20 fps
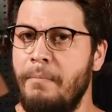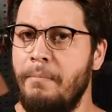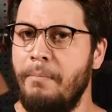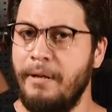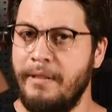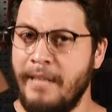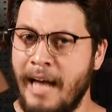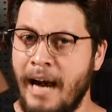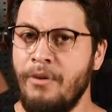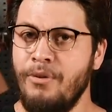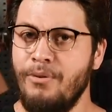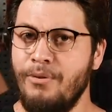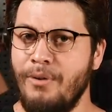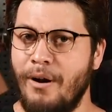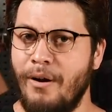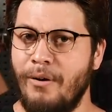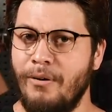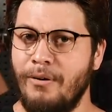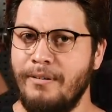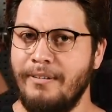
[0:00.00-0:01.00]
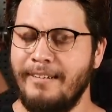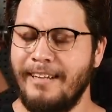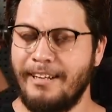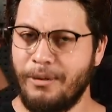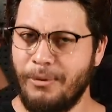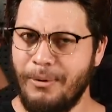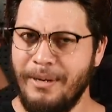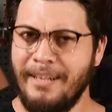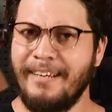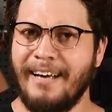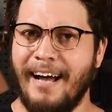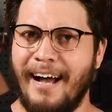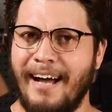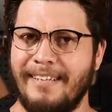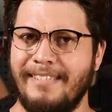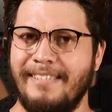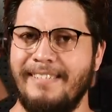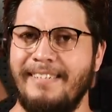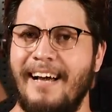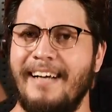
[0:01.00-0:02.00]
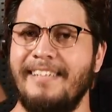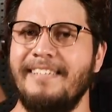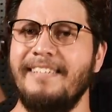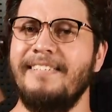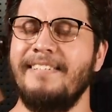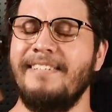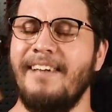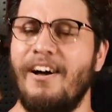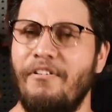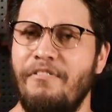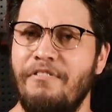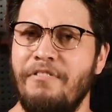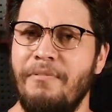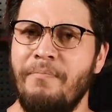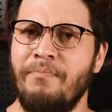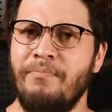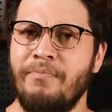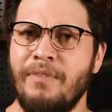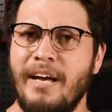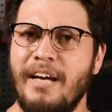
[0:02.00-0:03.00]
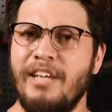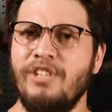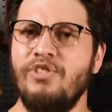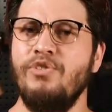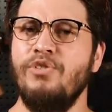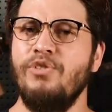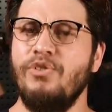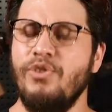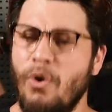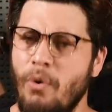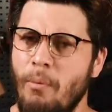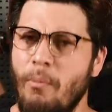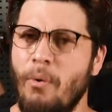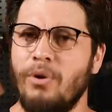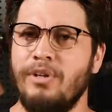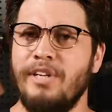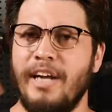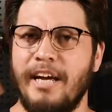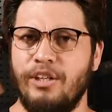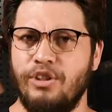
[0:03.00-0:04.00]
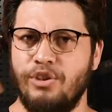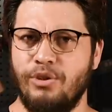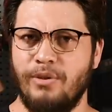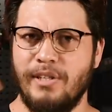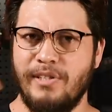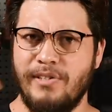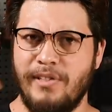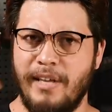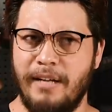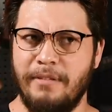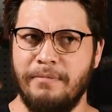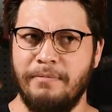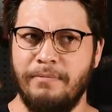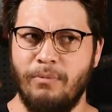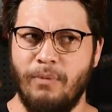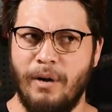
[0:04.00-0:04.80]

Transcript: But now you know that green gas as itself is no more dangerous than,